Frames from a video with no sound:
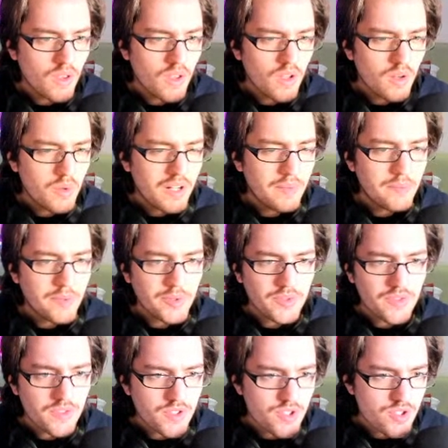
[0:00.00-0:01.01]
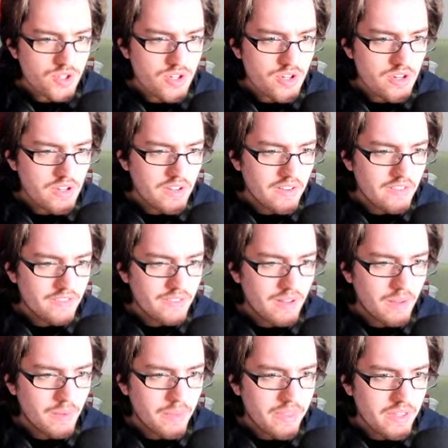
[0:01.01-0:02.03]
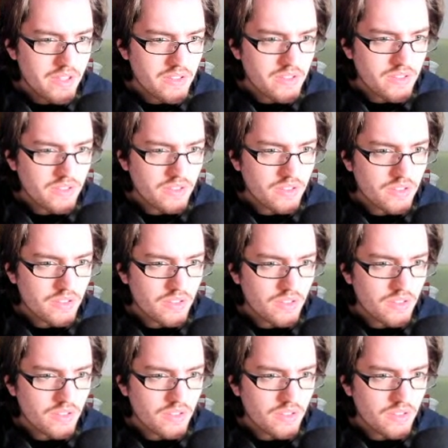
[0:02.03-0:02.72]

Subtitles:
Well, I'm not sure about this.